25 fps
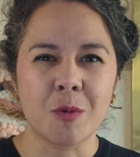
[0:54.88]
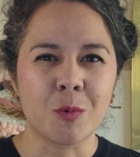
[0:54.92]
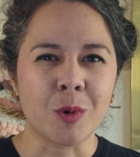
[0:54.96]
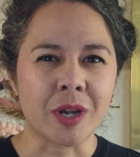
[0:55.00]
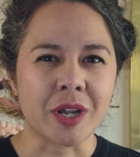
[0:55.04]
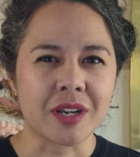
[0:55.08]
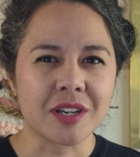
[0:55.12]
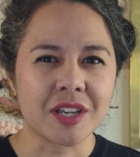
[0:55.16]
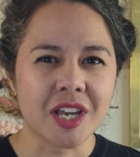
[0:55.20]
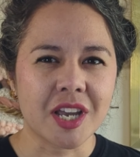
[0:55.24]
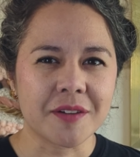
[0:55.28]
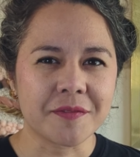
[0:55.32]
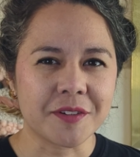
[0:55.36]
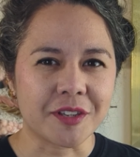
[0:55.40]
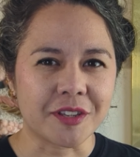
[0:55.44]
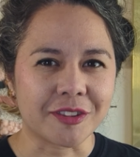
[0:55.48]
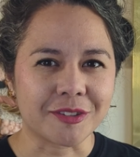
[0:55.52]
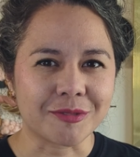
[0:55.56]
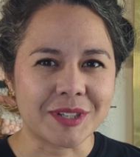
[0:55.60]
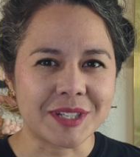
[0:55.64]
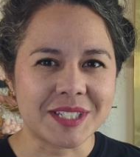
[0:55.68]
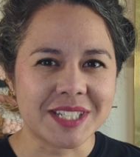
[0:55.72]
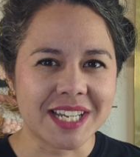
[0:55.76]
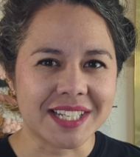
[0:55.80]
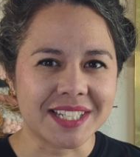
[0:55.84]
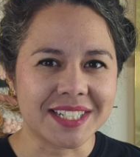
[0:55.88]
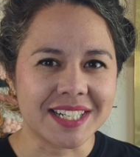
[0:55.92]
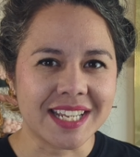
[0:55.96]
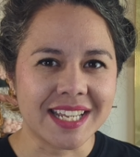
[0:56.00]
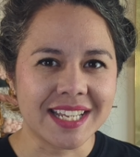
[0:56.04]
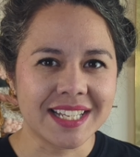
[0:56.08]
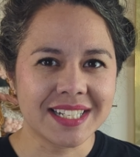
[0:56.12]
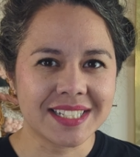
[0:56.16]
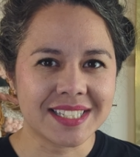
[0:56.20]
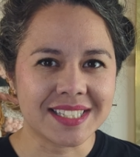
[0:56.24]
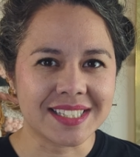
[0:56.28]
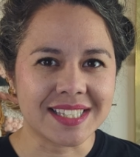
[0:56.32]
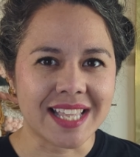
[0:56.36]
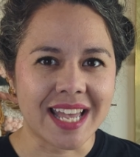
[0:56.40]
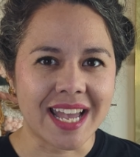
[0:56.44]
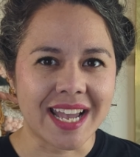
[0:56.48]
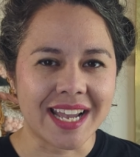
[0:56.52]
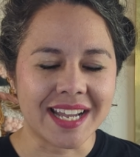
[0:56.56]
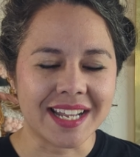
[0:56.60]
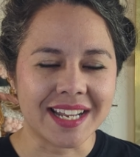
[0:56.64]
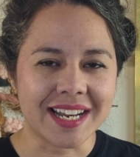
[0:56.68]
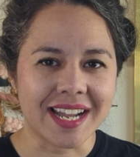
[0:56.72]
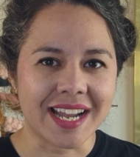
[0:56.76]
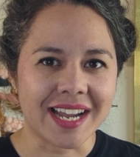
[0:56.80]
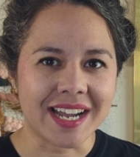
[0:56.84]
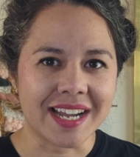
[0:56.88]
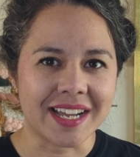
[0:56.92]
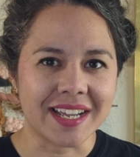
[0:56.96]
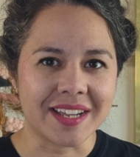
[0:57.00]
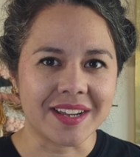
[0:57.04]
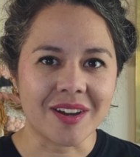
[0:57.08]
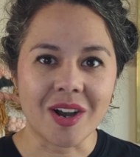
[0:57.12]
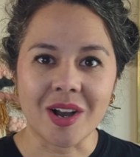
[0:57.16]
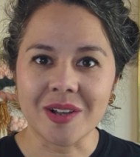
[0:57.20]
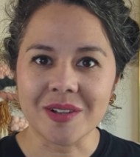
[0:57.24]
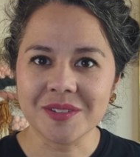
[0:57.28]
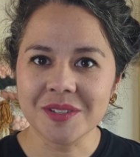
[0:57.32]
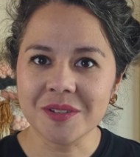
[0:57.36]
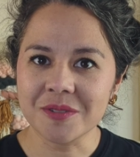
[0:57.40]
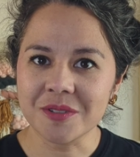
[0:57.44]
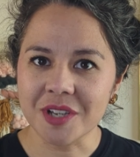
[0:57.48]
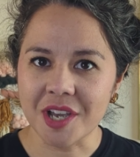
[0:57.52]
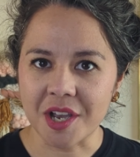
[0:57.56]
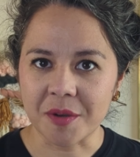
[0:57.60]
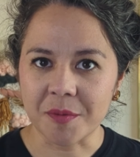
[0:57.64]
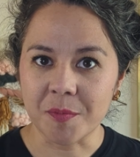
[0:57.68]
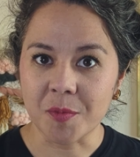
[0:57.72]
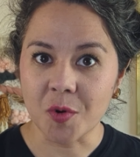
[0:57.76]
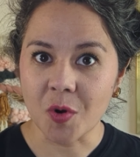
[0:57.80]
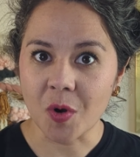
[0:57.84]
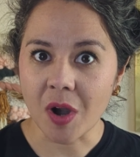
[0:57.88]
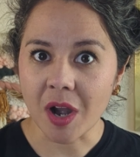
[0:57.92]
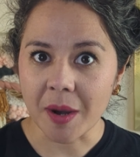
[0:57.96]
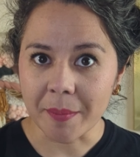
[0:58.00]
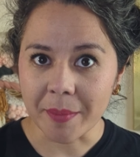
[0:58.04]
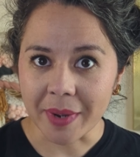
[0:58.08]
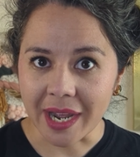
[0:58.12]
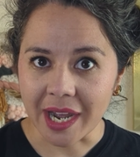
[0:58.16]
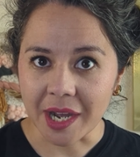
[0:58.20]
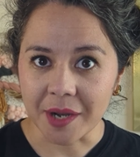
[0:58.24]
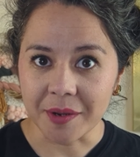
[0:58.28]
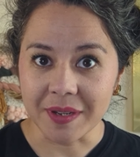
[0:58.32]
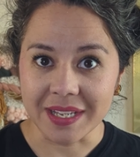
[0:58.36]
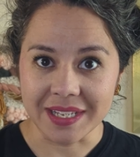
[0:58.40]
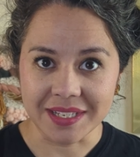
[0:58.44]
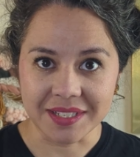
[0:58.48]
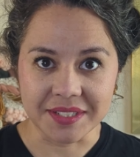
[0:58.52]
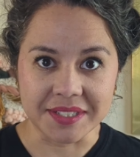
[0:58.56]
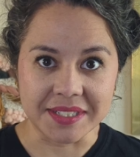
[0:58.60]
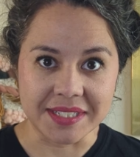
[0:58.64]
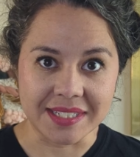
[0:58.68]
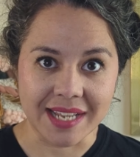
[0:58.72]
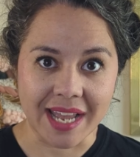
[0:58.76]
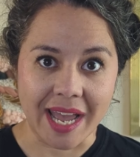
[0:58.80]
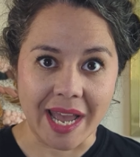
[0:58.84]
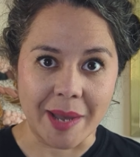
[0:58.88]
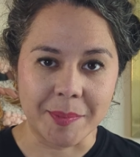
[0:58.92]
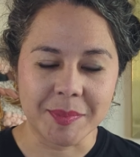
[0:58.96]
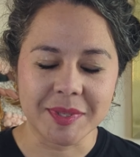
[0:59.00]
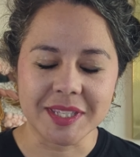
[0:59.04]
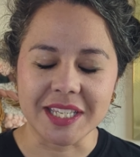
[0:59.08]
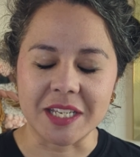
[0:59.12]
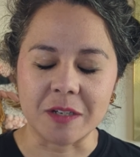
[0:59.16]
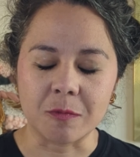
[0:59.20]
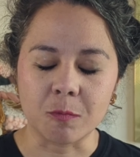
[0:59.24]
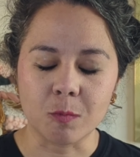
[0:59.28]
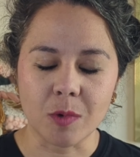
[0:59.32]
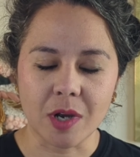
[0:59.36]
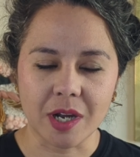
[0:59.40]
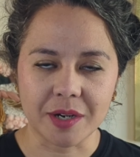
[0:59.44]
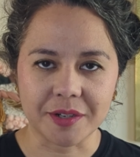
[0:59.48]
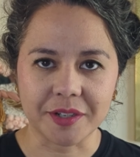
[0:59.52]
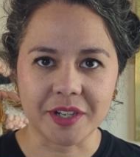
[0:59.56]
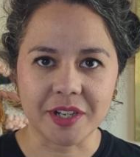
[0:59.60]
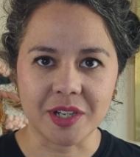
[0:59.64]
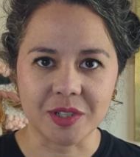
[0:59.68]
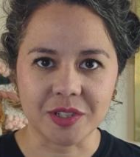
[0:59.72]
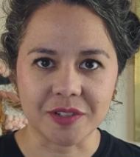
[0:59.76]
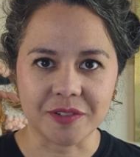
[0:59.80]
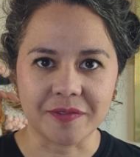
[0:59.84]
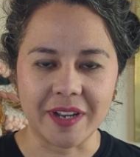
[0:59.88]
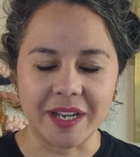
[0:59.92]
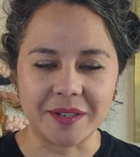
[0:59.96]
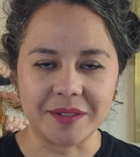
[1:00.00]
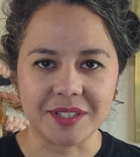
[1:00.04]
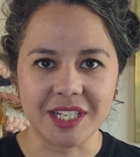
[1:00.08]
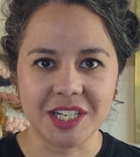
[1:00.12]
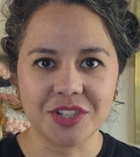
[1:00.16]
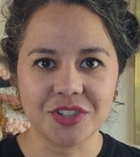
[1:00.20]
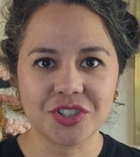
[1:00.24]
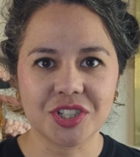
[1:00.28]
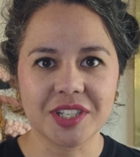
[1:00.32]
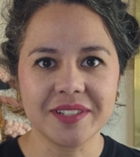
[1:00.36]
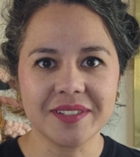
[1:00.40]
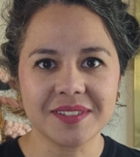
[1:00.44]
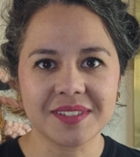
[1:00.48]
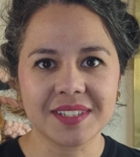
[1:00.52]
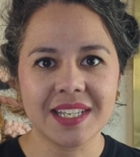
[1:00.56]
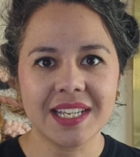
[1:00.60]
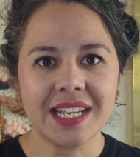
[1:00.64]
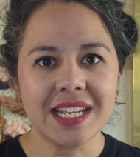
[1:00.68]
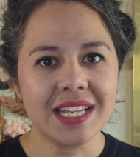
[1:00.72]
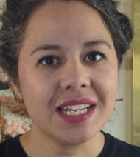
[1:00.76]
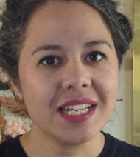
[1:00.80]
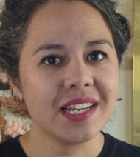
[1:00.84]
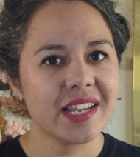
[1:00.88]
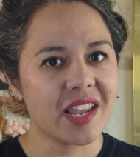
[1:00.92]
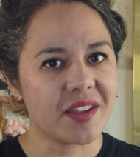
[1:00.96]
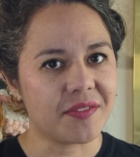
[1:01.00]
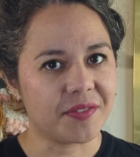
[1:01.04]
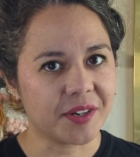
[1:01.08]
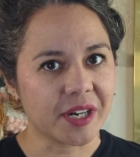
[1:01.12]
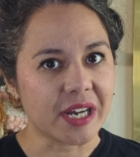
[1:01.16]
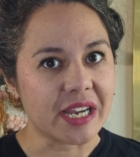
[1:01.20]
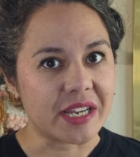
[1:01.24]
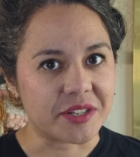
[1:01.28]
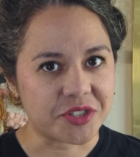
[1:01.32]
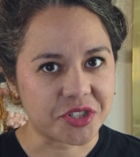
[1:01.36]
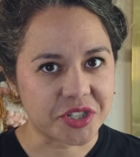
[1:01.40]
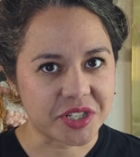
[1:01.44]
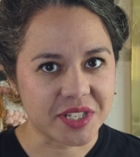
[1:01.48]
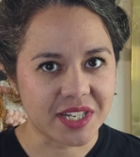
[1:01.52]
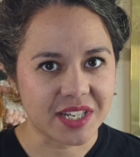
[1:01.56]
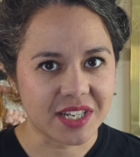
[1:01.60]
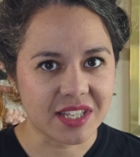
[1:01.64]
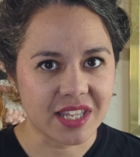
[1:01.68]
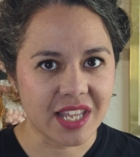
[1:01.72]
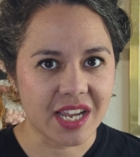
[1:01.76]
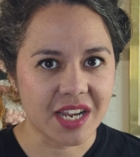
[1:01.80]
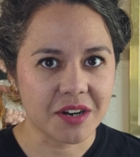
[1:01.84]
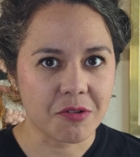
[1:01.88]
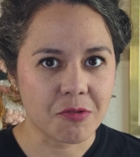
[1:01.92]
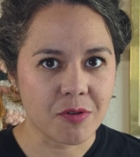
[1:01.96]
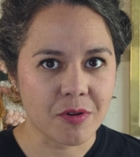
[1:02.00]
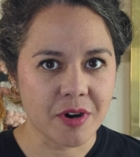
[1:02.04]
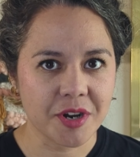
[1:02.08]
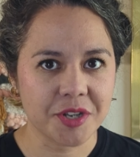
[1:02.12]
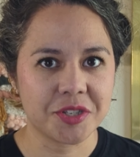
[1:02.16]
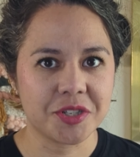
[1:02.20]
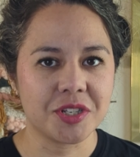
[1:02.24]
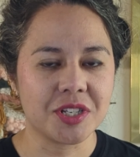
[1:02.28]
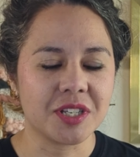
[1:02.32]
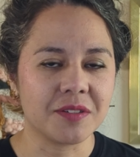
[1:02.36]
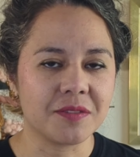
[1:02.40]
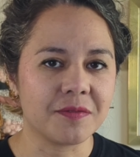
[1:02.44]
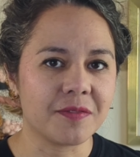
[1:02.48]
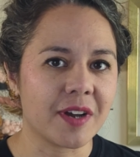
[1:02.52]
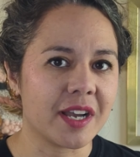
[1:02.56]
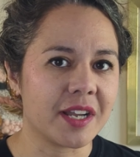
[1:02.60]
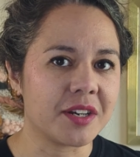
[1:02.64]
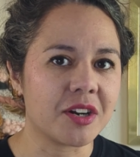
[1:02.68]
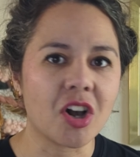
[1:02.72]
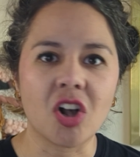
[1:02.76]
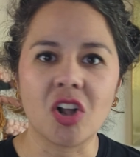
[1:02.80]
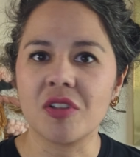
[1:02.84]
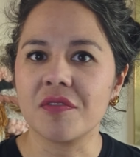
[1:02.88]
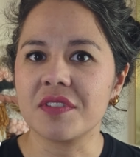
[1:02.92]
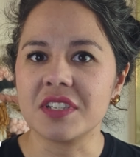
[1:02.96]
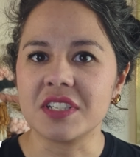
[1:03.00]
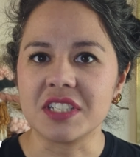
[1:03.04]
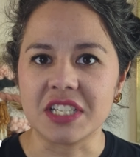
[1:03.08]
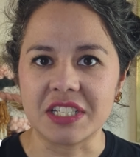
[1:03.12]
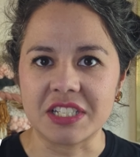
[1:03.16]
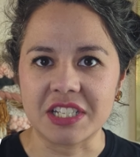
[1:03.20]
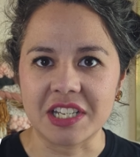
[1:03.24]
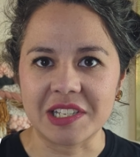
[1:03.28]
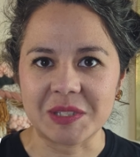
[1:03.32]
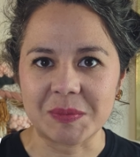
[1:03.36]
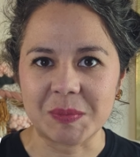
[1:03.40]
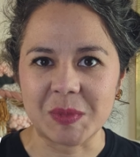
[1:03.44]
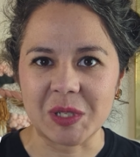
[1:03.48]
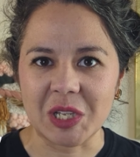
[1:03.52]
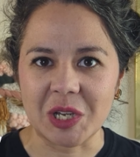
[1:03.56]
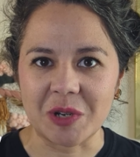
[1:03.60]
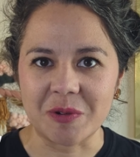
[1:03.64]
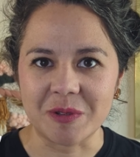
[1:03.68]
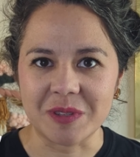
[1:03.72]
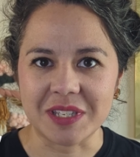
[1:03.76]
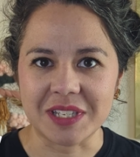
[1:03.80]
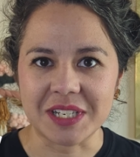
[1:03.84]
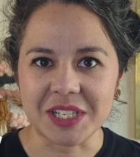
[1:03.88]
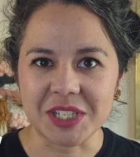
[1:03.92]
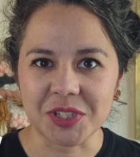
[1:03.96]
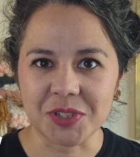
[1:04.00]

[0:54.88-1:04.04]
We're going to cover three techniques that I also talk more about in depth in watercolor foundations. If you're interested in that course, you can find all the details below in the